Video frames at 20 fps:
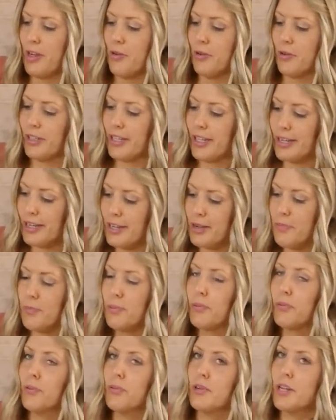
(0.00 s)
Now we're getting
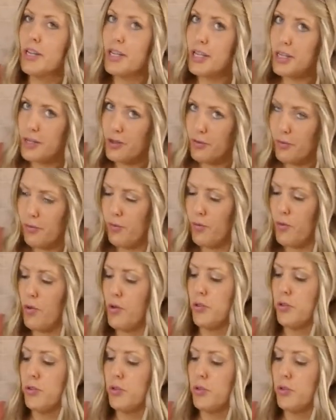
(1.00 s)
pretty full.